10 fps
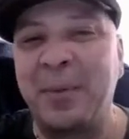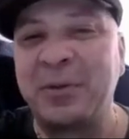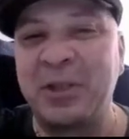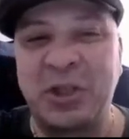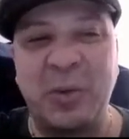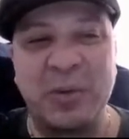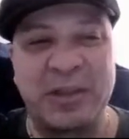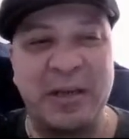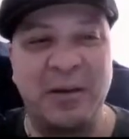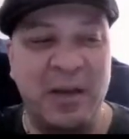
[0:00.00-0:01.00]
boots that she was
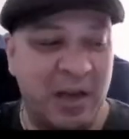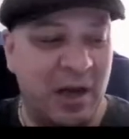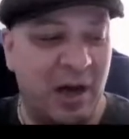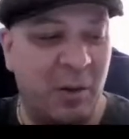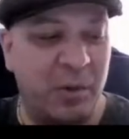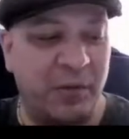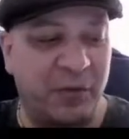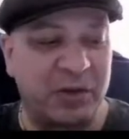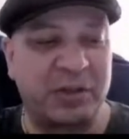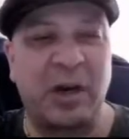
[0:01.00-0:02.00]
in when you
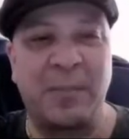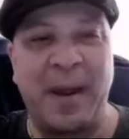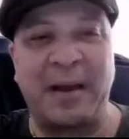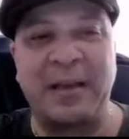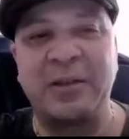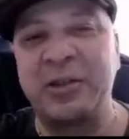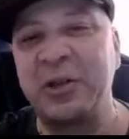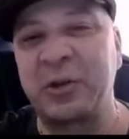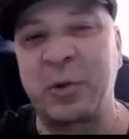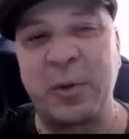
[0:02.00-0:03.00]
first started back into
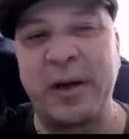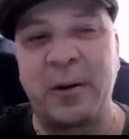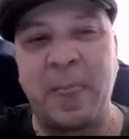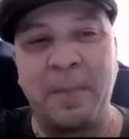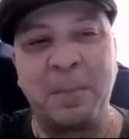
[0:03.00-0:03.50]
your career.